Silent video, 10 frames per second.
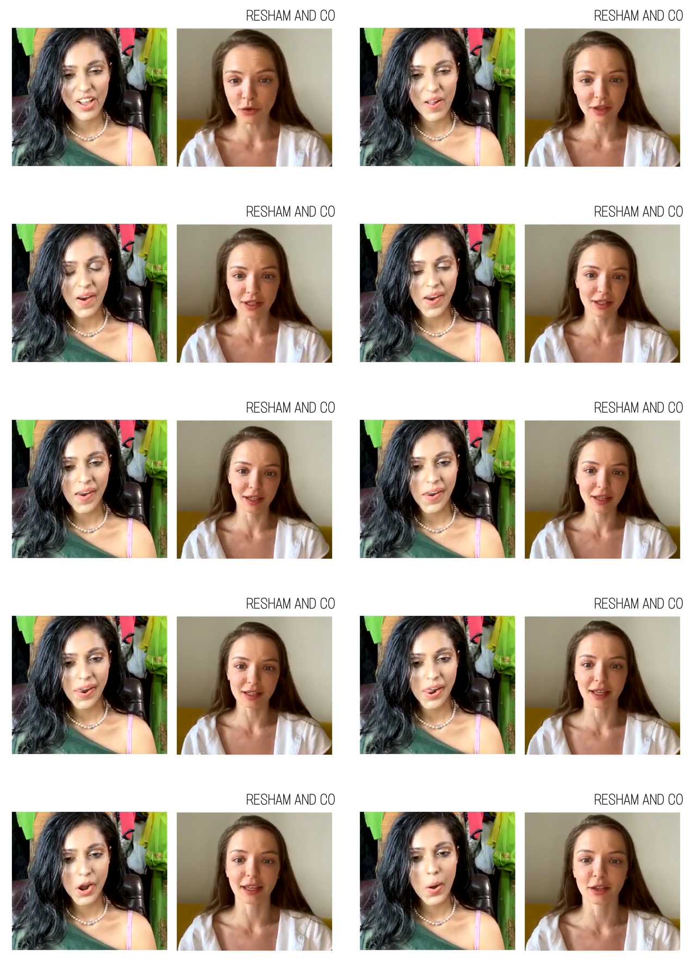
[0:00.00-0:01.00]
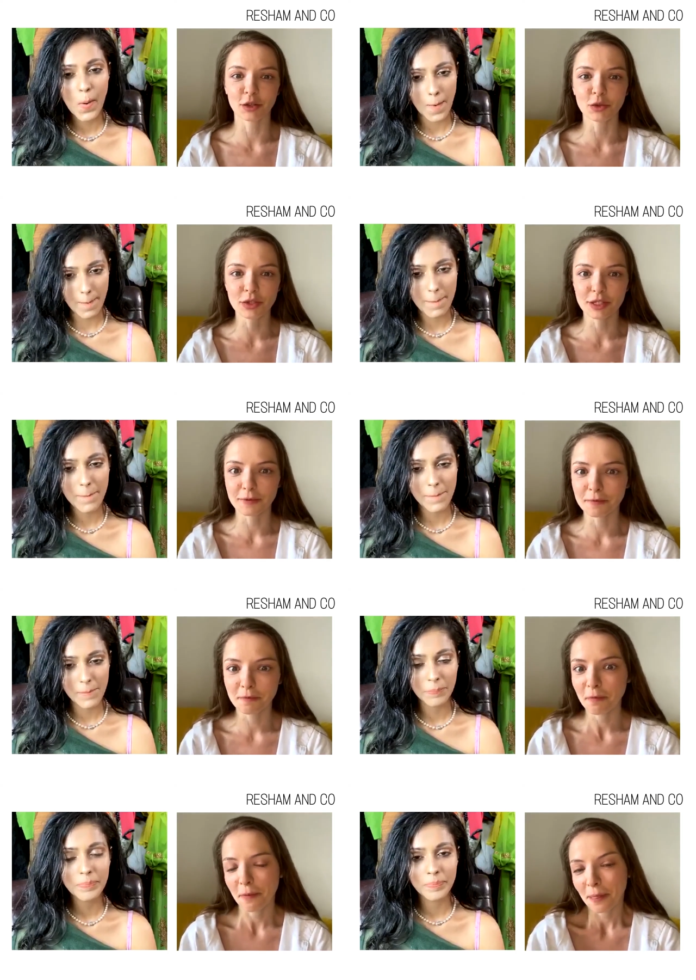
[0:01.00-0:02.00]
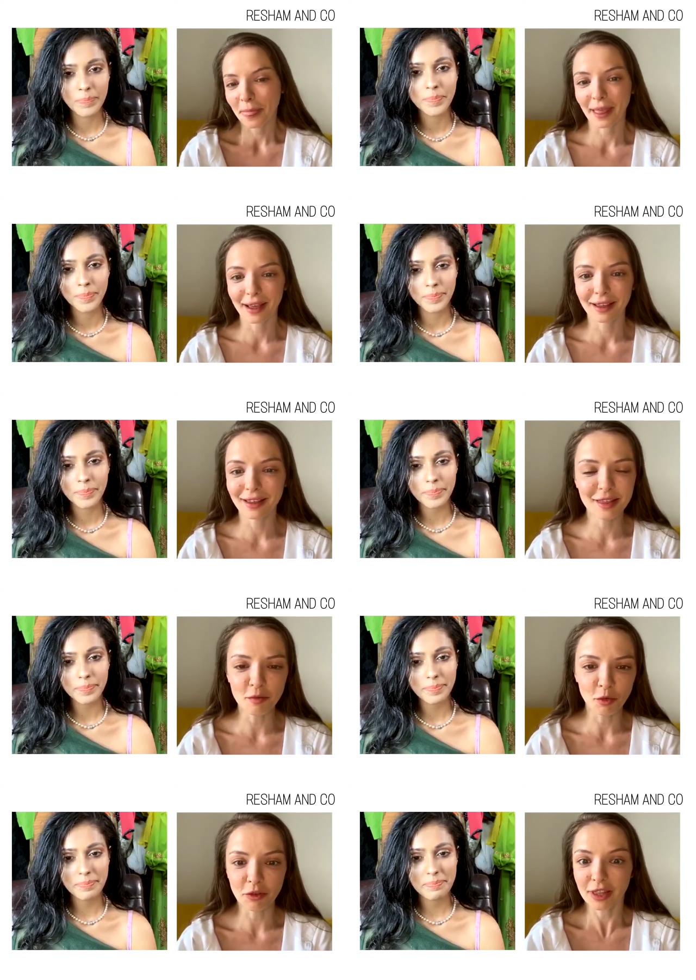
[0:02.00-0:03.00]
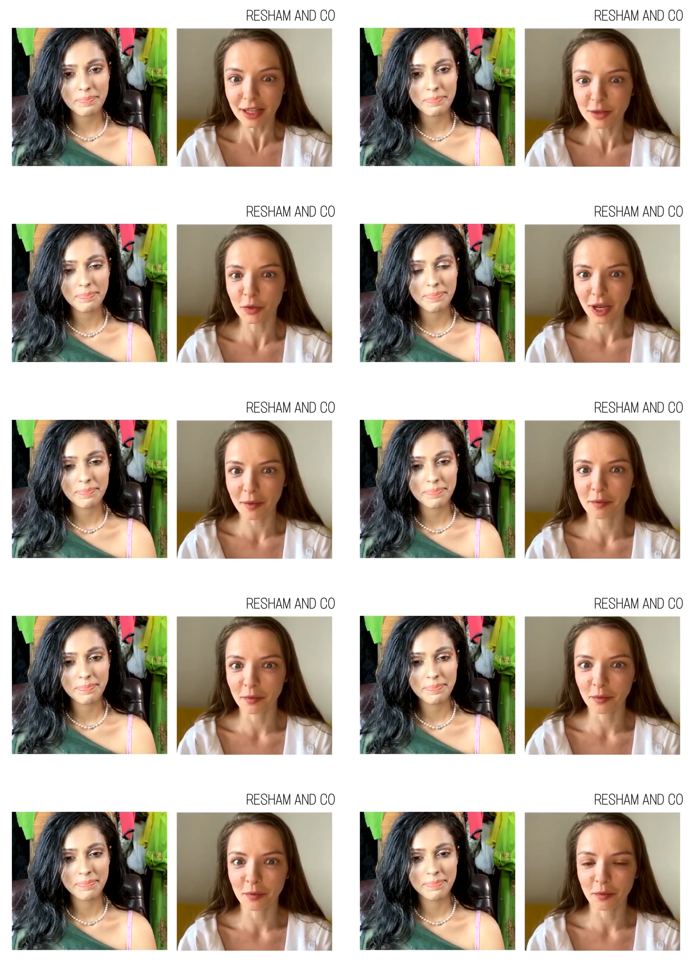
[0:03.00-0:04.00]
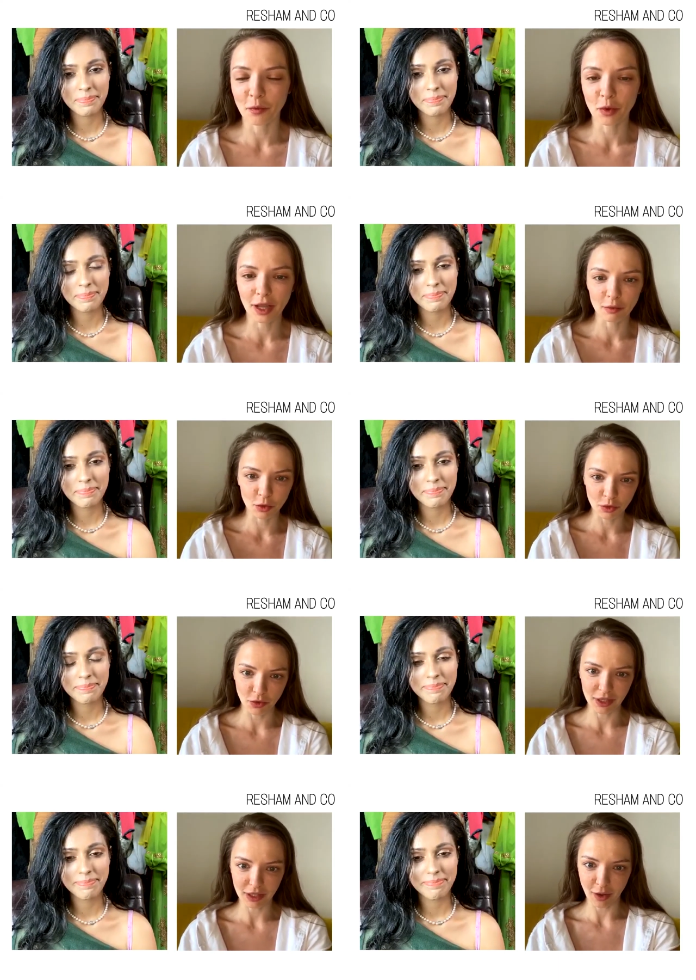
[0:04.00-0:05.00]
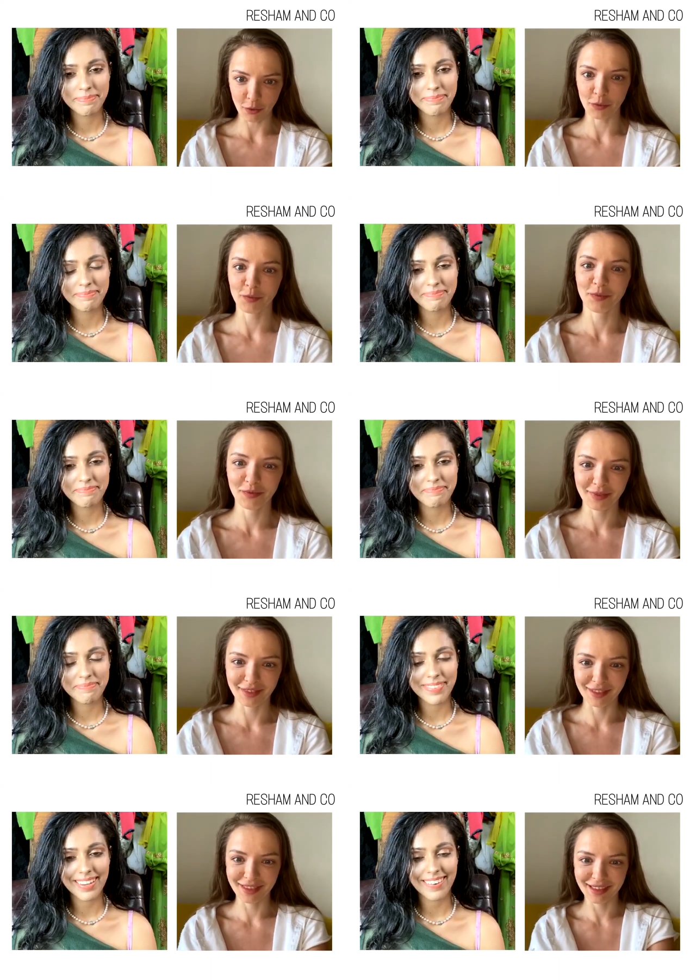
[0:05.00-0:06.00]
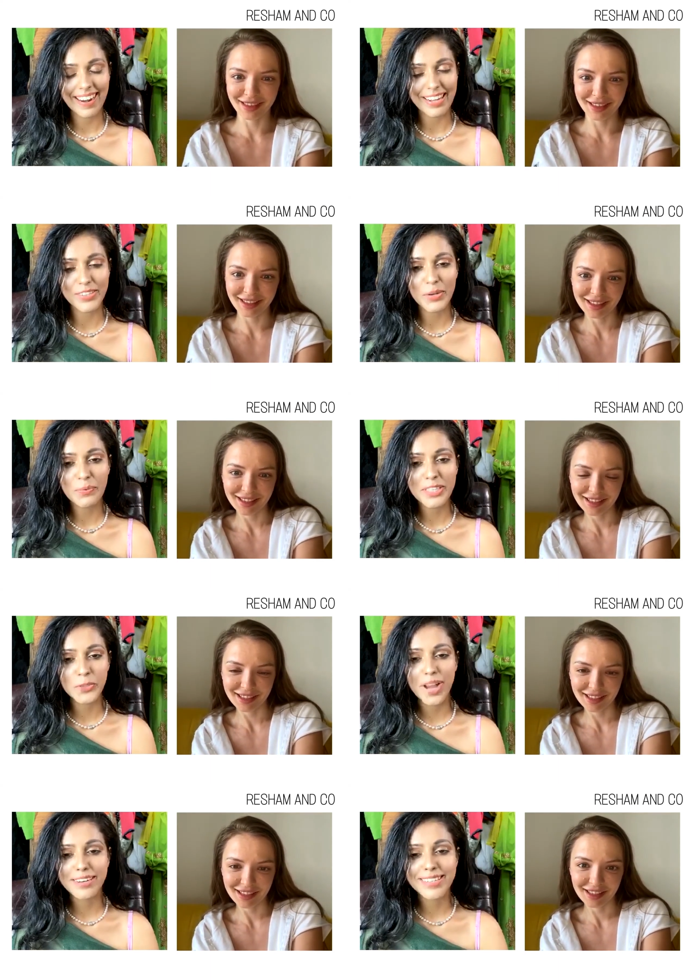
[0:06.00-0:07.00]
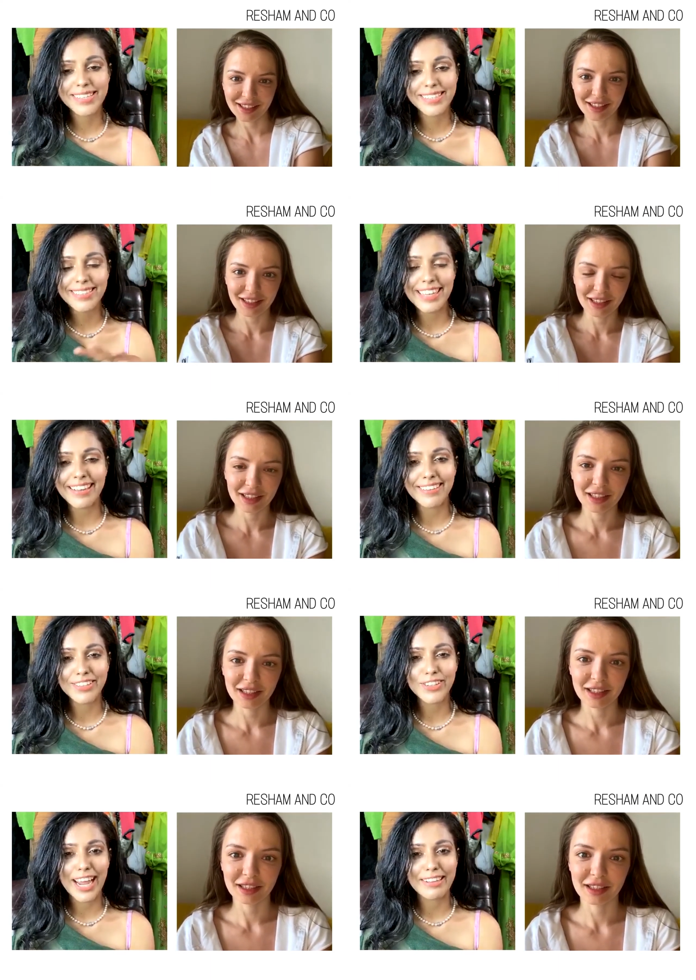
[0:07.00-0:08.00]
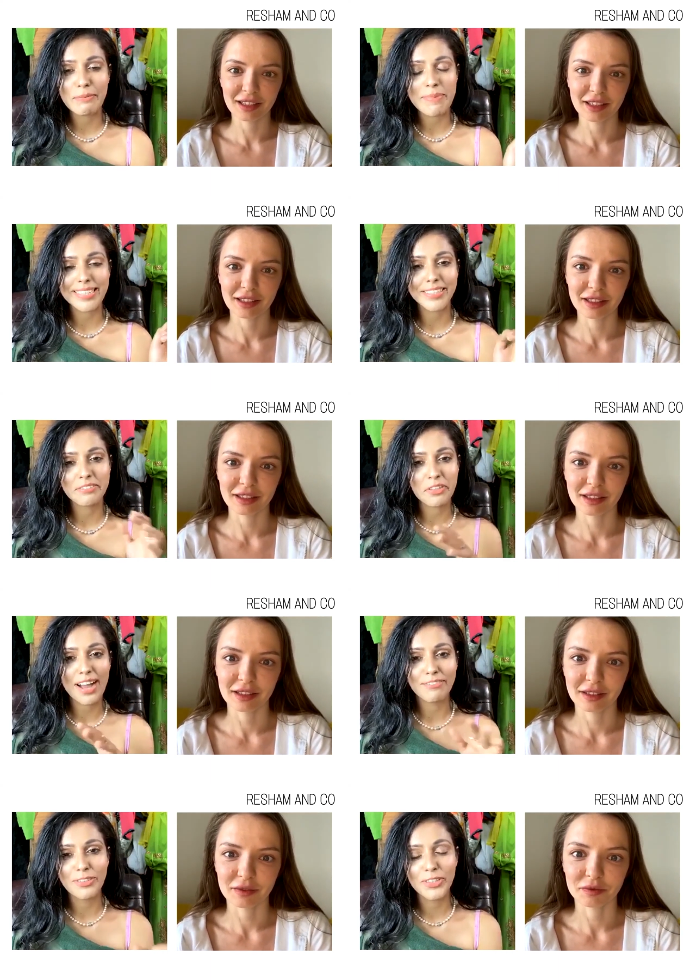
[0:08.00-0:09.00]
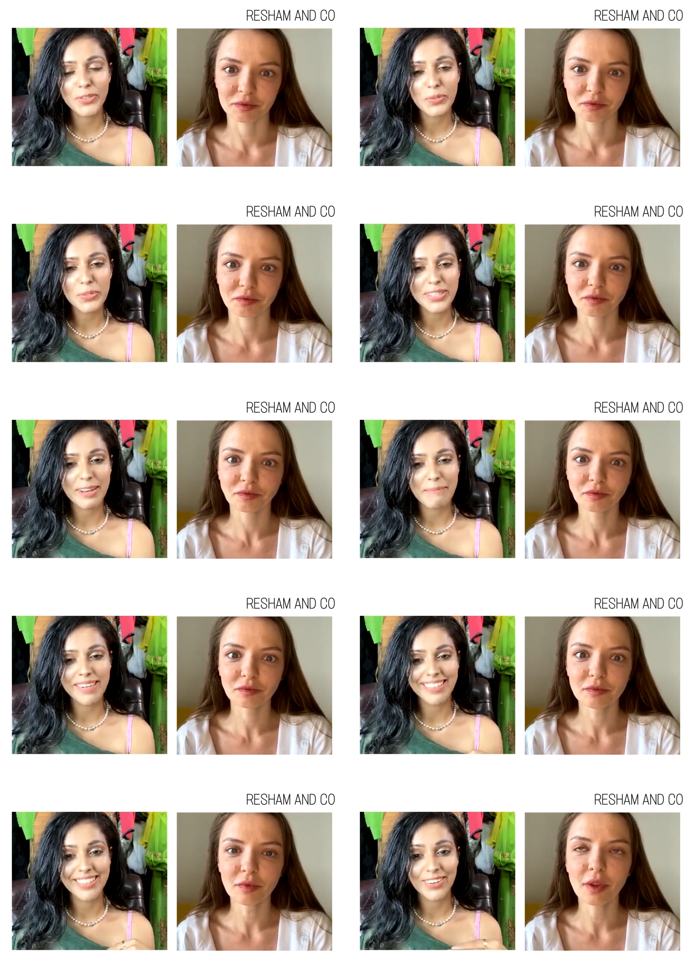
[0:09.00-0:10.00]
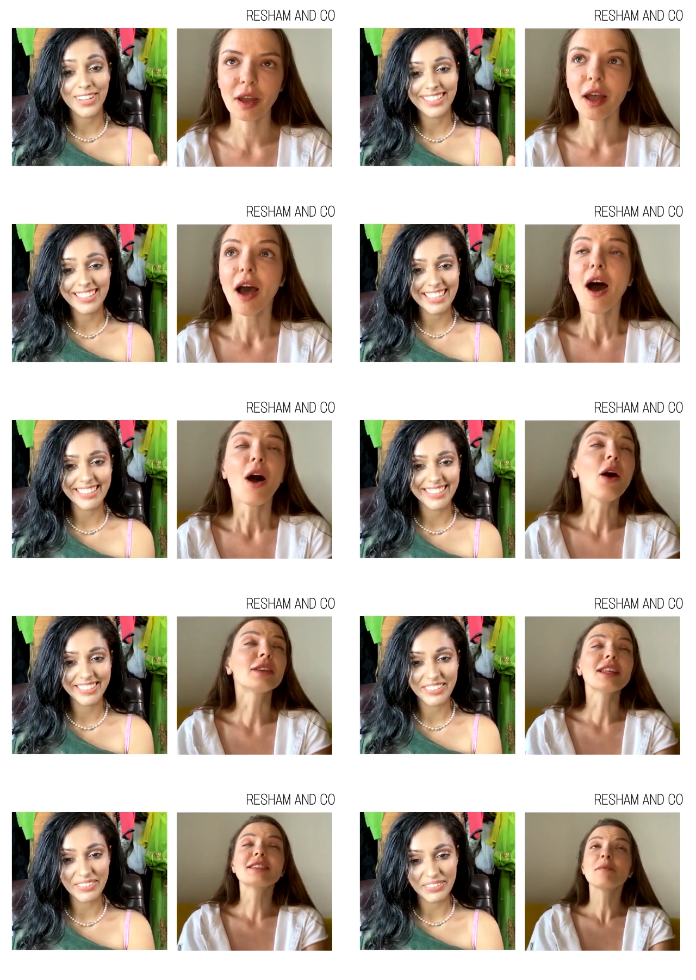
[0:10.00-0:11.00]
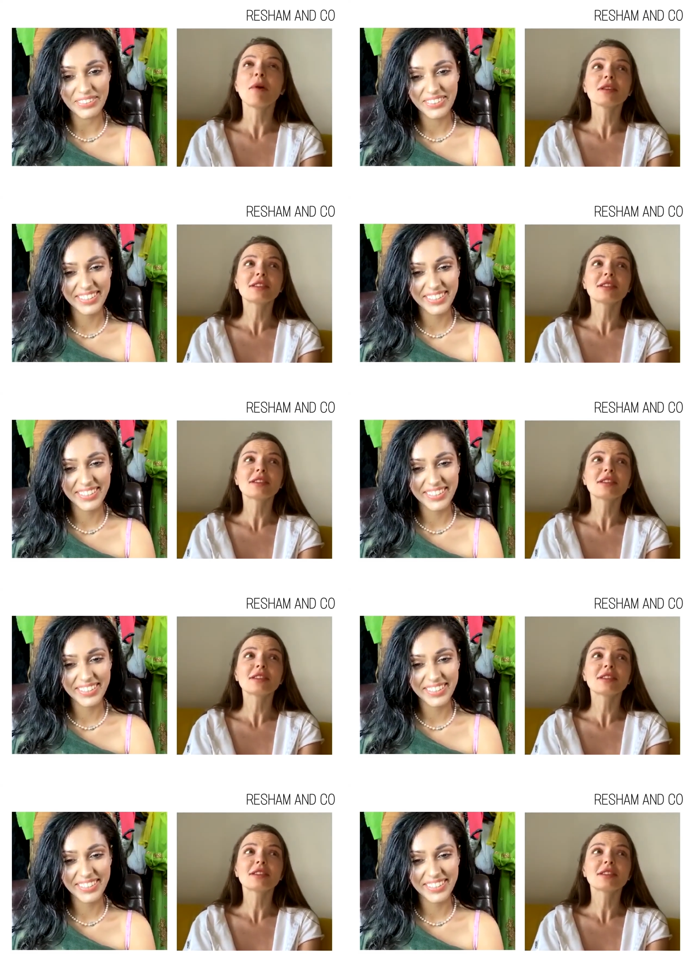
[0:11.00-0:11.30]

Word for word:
Speaker 1: these things I can use in the movie. That's what I'm what I'm doing right now.
Speaker 2: Right. So, which one is the thing that you like the best if you have to choose amongst all the things? Oh, that's the most